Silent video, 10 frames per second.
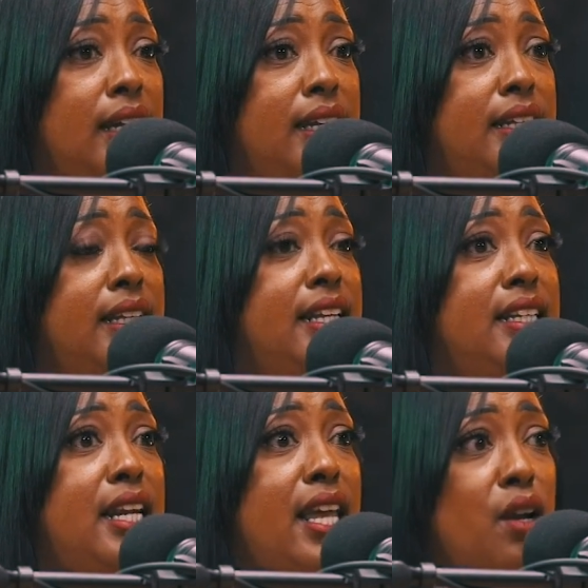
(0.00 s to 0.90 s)
and,
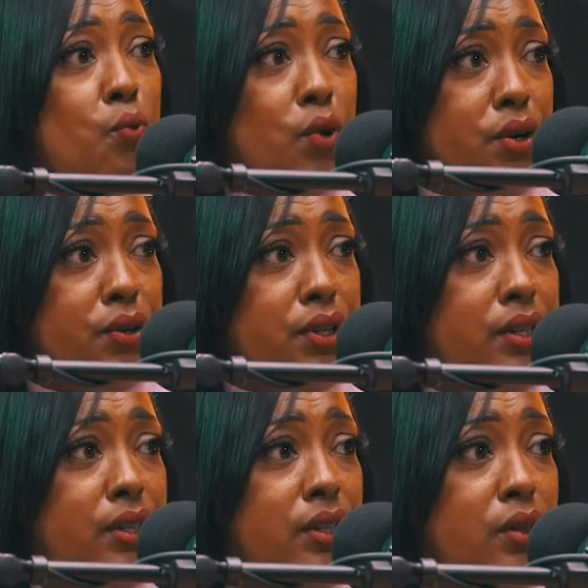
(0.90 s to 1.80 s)
and network
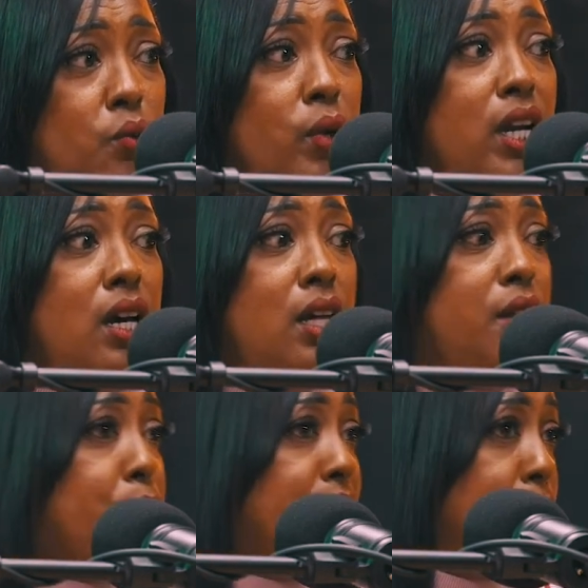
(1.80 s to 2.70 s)
with
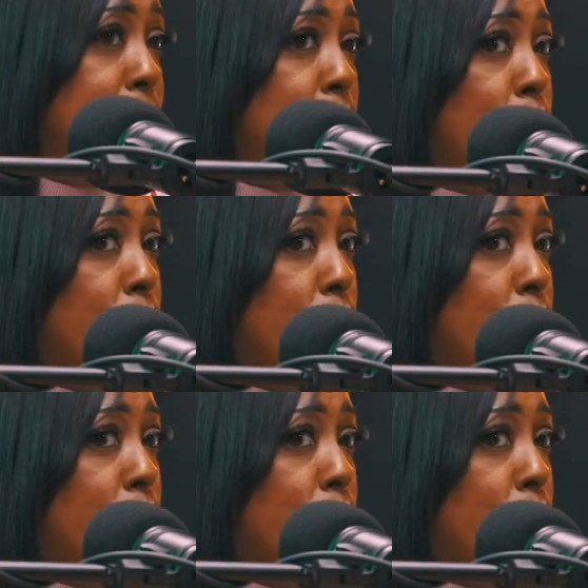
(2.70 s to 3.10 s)
other people,